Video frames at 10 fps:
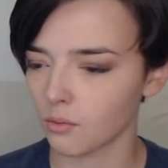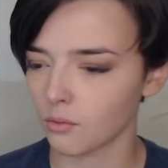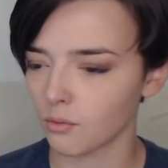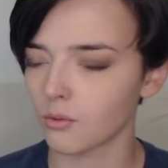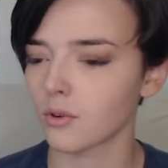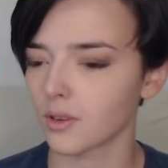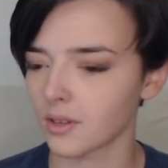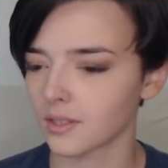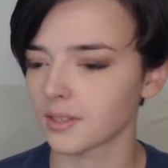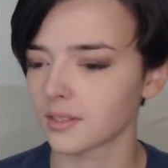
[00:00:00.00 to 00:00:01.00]

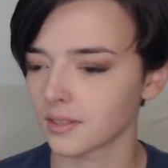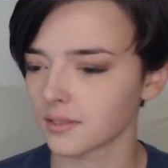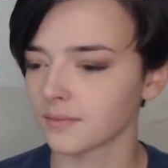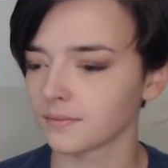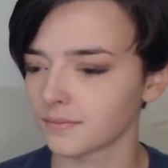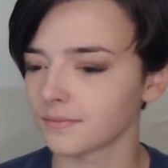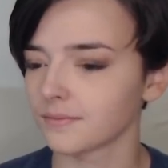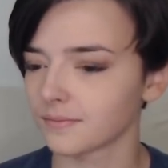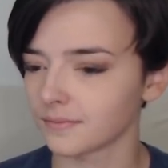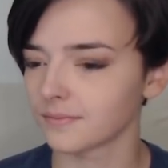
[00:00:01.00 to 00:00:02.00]
Library bar at the Leela
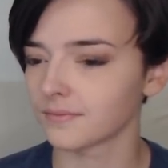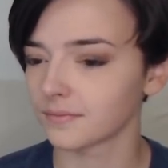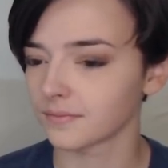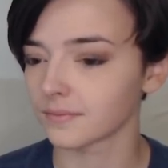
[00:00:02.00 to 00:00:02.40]
Palace, Delhi,